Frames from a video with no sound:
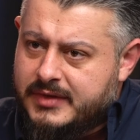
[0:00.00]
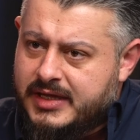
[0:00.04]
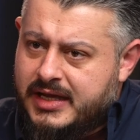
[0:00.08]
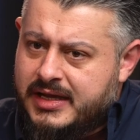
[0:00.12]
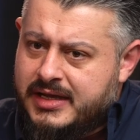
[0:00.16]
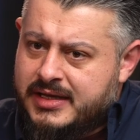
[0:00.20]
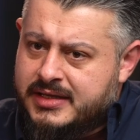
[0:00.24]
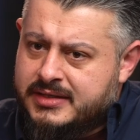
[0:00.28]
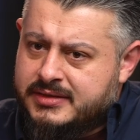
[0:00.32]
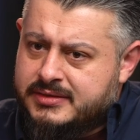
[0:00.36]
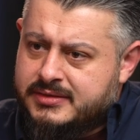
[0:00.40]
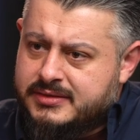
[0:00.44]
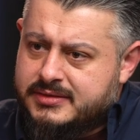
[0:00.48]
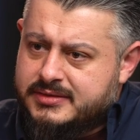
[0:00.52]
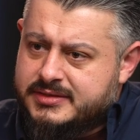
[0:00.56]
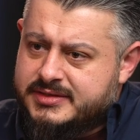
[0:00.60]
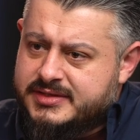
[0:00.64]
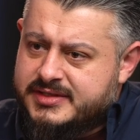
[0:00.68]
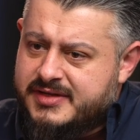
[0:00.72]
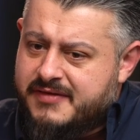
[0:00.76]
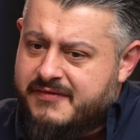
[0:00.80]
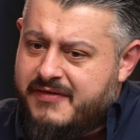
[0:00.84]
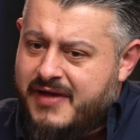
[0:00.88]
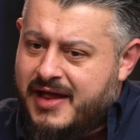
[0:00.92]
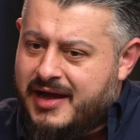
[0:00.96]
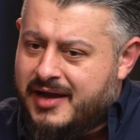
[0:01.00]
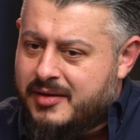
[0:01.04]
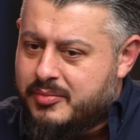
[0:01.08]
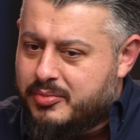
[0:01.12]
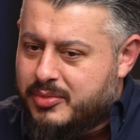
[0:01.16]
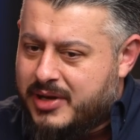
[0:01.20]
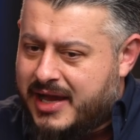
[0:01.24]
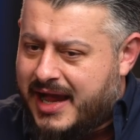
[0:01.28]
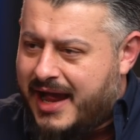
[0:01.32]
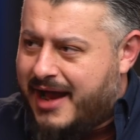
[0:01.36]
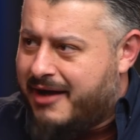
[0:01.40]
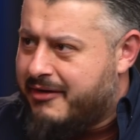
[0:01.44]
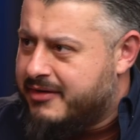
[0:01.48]
and develop
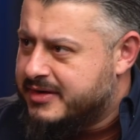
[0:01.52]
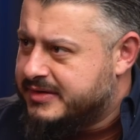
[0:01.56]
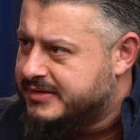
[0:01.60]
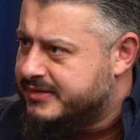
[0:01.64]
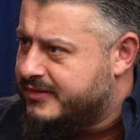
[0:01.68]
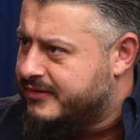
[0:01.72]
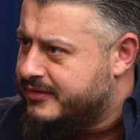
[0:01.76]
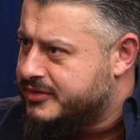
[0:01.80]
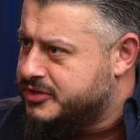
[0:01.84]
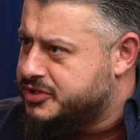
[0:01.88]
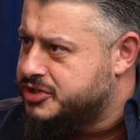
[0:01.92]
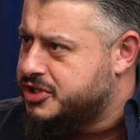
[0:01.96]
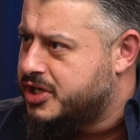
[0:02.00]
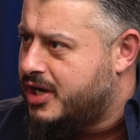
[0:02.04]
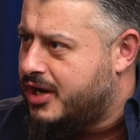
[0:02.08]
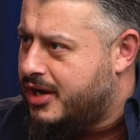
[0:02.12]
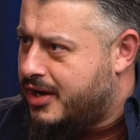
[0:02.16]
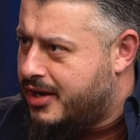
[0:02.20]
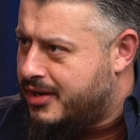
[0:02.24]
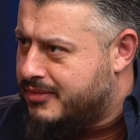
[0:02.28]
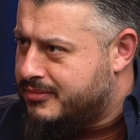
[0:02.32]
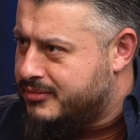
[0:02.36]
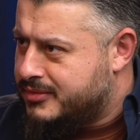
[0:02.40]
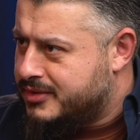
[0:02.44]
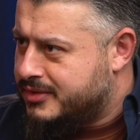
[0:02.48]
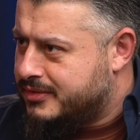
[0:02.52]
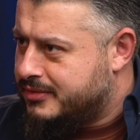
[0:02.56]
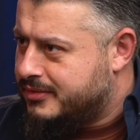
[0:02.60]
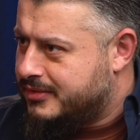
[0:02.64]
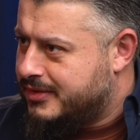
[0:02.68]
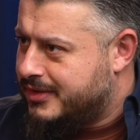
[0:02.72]
character and charm